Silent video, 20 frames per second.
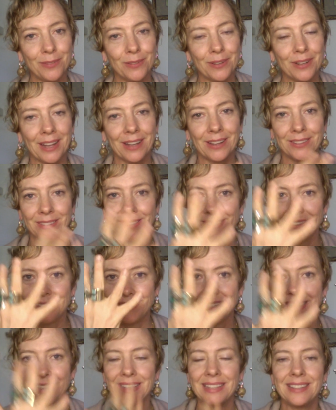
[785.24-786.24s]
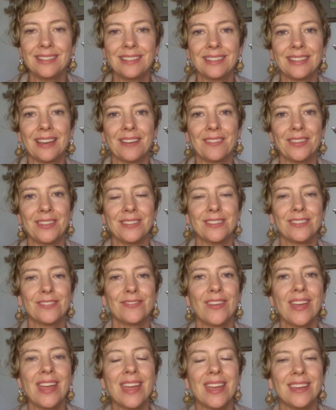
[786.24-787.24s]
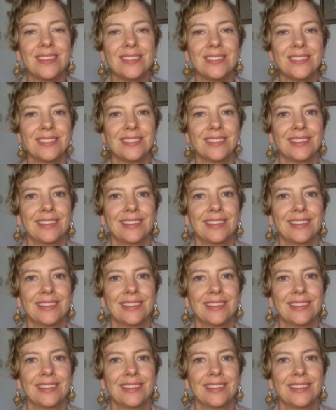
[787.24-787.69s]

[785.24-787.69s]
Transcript: when I could see given space